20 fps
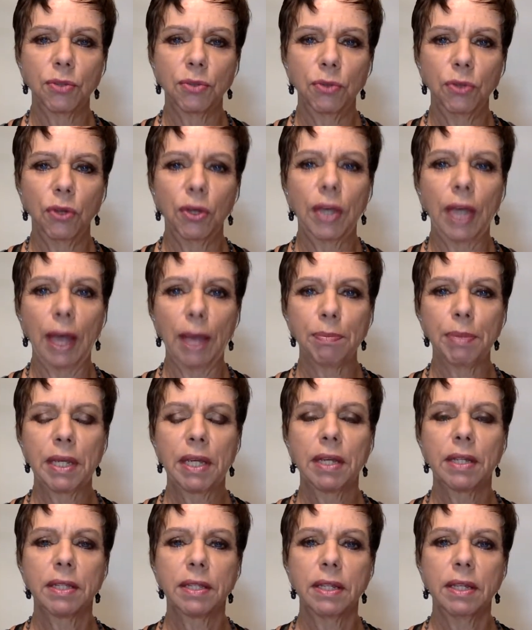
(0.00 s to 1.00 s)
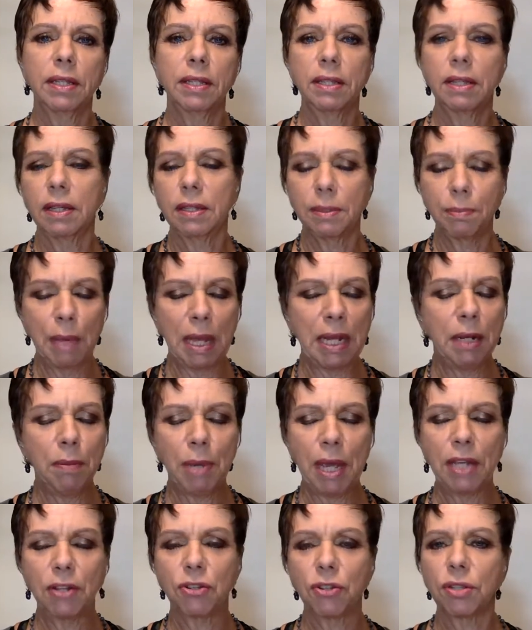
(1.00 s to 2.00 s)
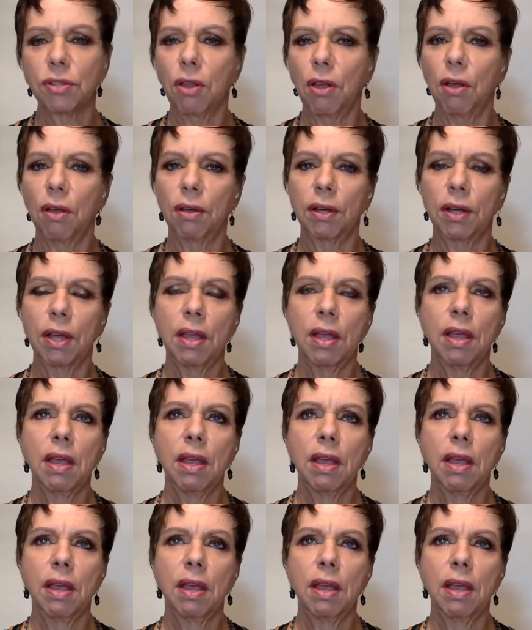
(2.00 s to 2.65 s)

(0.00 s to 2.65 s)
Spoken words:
look at, because it's many pages long.